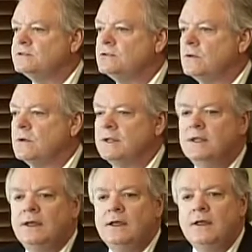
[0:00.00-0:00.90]
story
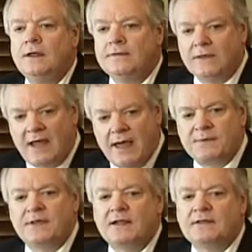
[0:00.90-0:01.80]
that
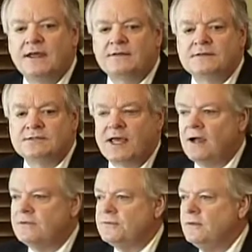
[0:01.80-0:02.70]
happened that day in the
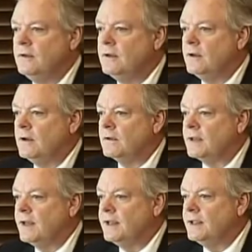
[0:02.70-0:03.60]
South,
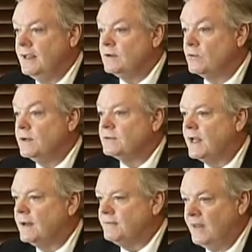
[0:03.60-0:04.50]
okay, in real
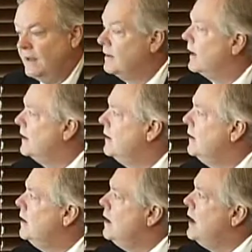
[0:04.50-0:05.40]
time, that day.
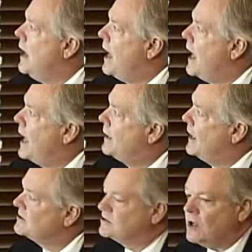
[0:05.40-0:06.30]
And
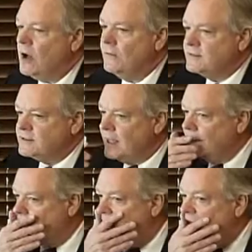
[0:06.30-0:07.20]
I saw this
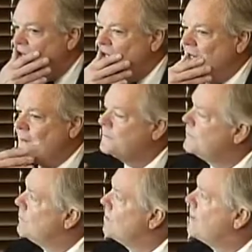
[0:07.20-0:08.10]
headline
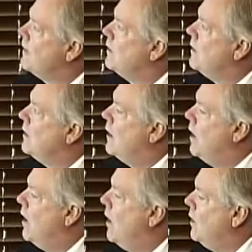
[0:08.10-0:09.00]

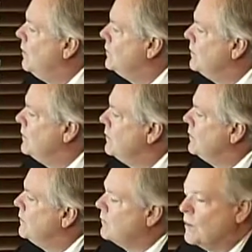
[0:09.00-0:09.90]
on
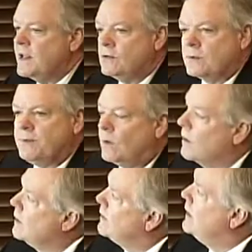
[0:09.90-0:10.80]
Randall
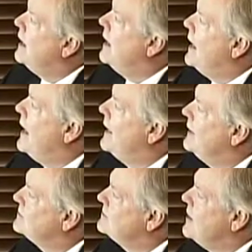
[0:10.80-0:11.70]
Report, and
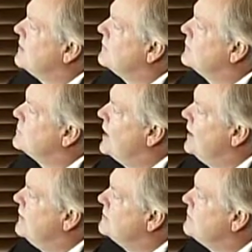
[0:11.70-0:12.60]
it stated, the
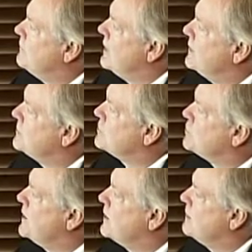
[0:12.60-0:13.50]
Chinese advantage is
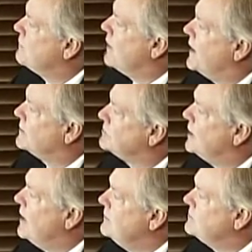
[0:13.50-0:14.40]
shrinking fast.
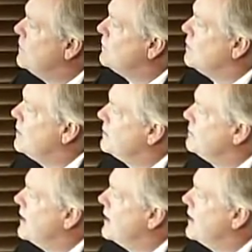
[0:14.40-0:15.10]
China's overwhelming